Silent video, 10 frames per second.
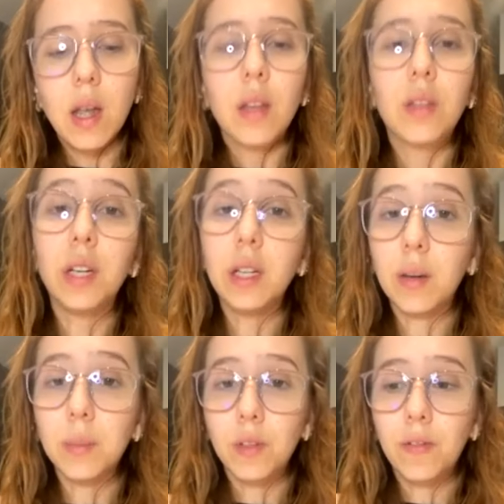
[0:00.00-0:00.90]
30
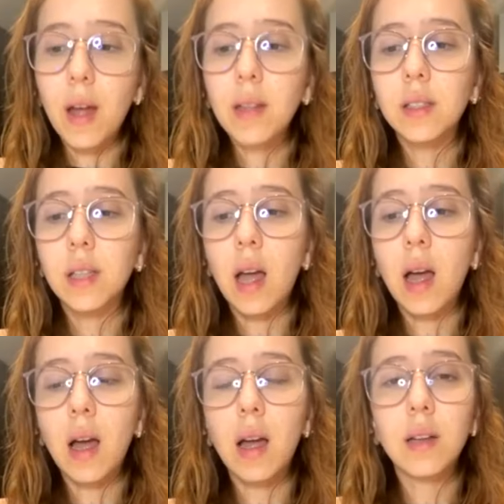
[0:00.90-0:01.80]
grams of fats,
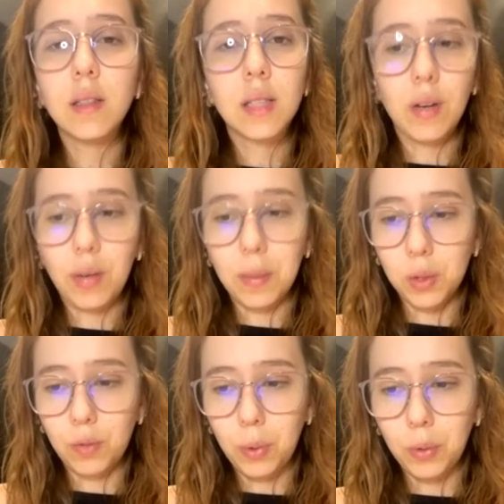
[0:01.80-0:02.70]
and 7
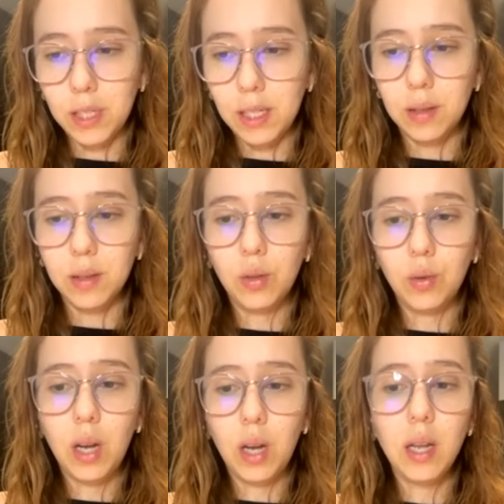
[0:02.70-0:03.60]
grams of protein.
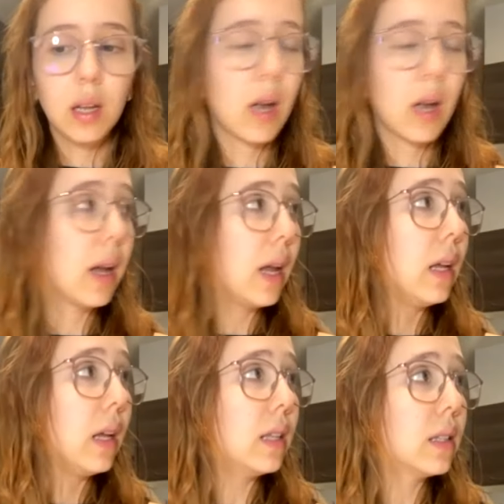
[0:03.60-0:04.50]
Okay, again,
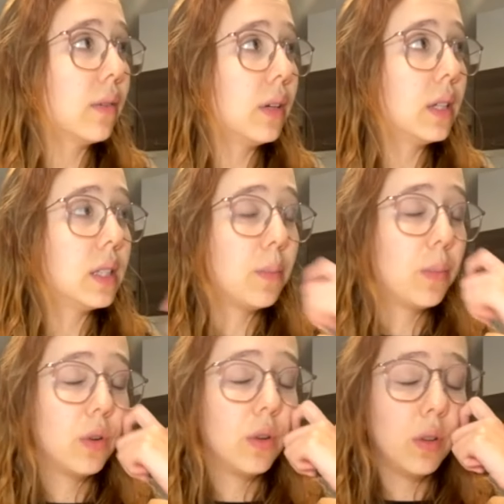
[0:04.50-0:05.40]
it is a very
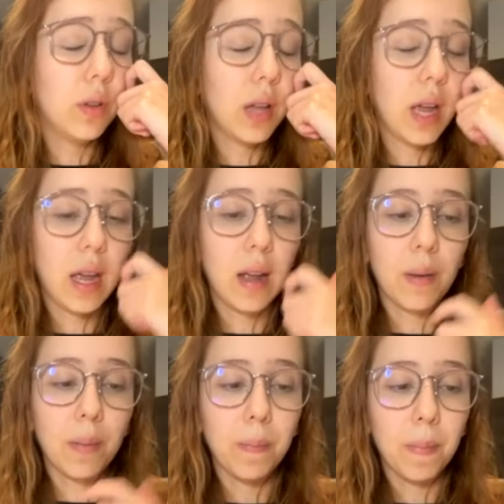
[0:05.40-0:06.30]
simple
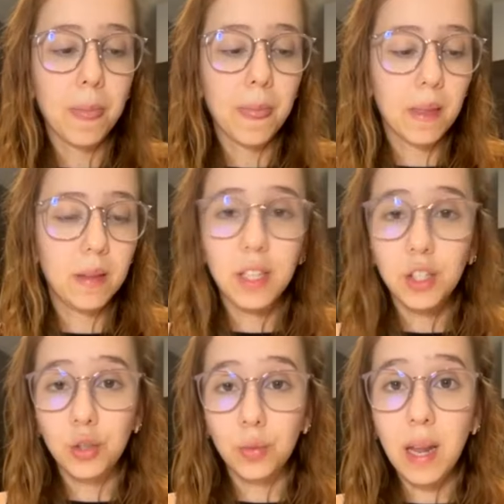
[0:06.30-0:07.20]

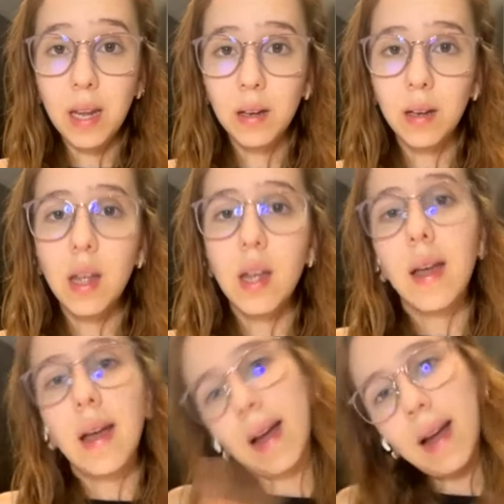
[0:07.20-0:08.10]
dish to make.
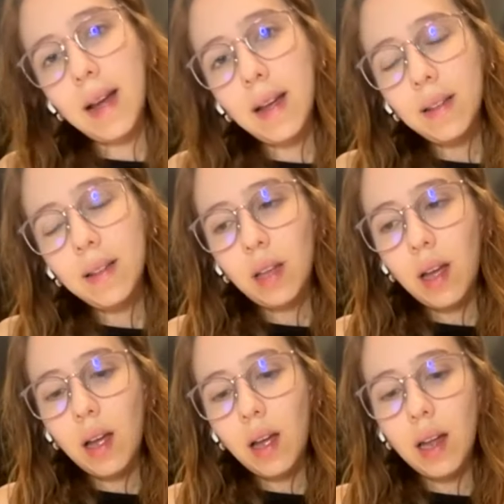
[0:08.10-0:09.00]
And
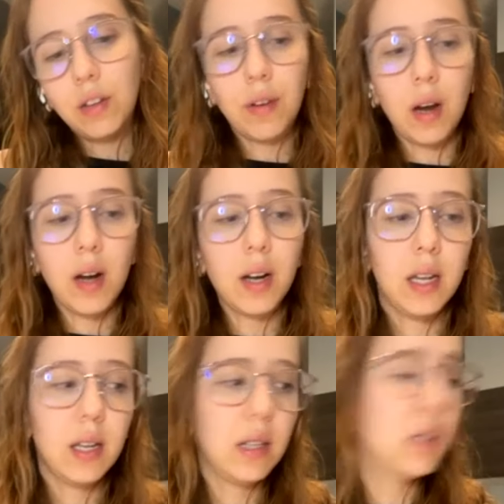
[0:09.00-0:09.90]
the air fryer
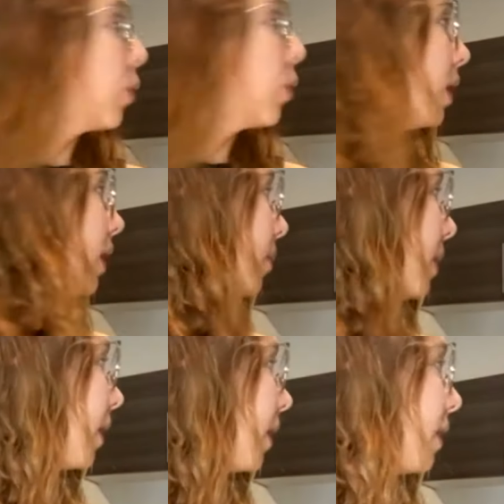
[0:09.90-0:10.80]
is warning me
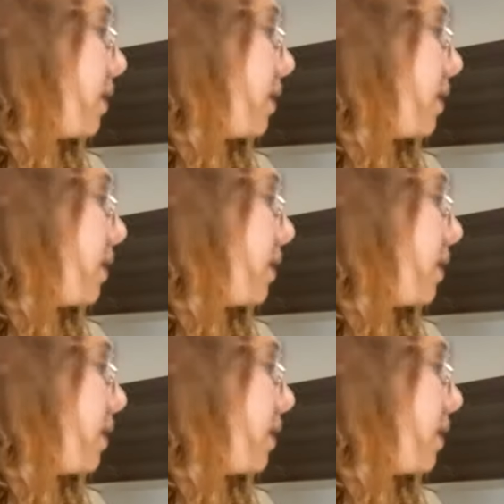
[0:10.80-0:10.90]
that it's